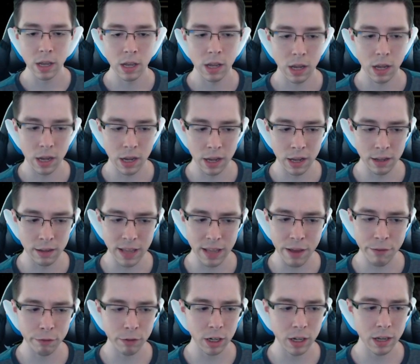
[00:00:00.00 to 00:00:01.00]

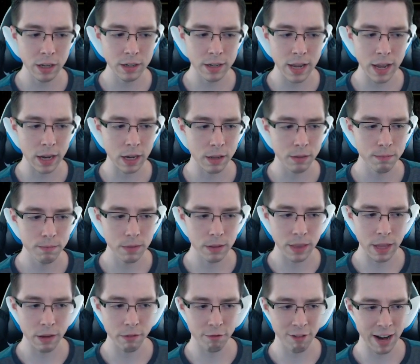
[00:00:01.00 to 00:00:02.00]
every deck
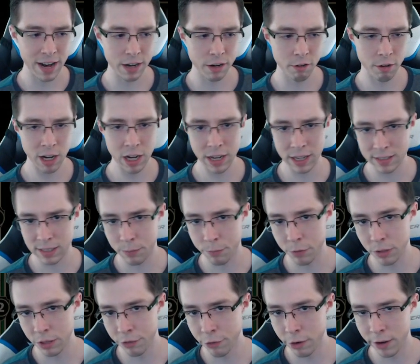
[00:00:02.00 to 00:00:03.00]
that ran green except for
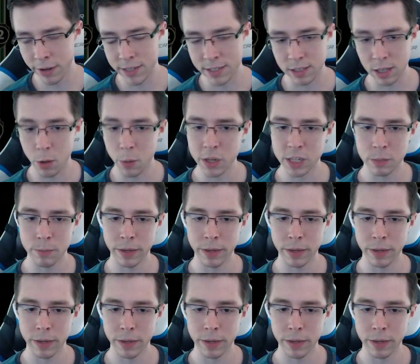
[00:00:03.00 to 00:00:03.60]
the very slowest,